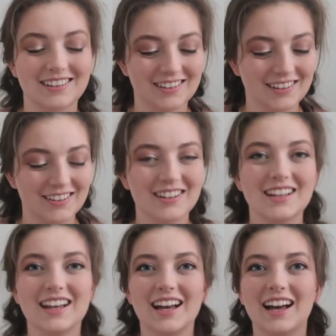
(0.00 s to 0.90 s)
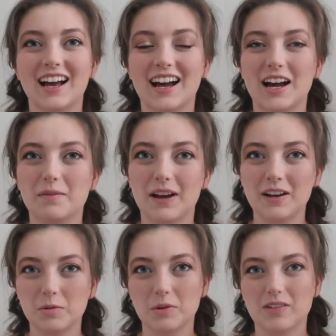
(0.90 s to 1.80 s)
So I
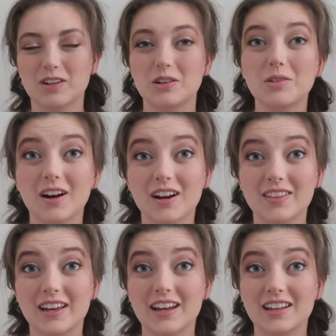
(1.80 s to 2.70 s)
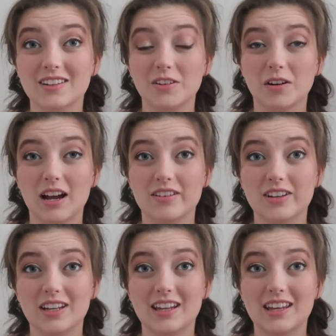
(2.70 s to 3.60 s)
hope wherever you are that you are
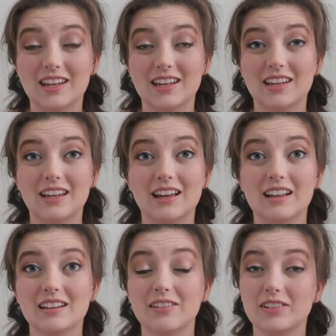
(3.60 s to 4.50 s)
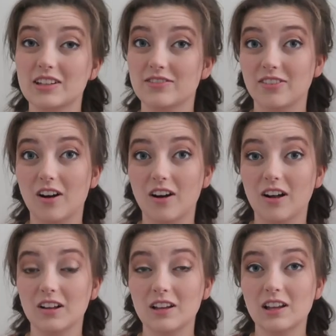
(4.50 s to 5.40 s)
having a lovely
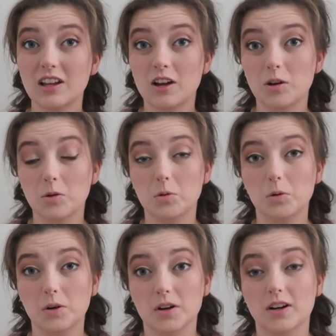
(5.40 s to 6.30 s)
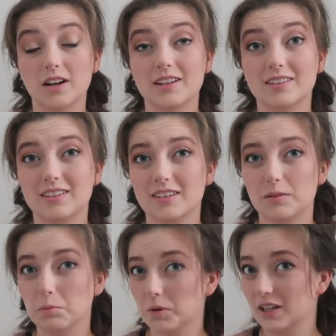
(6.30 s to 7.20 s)
fall or
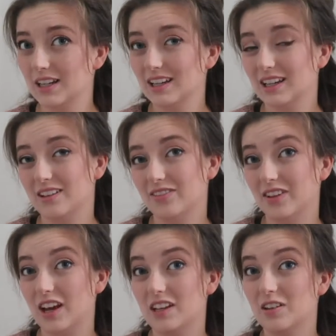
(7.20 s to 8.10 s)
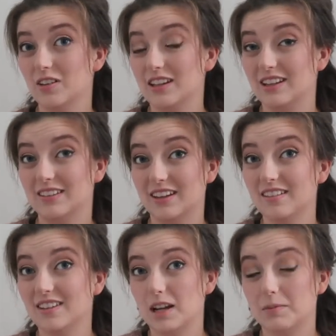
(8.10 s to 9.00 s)
spring if you're in the
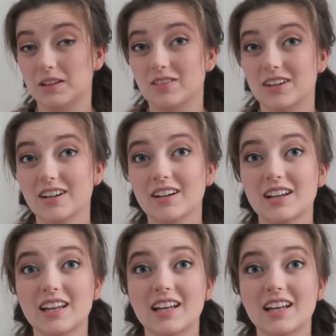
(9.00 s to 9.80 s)
southern hemisphere.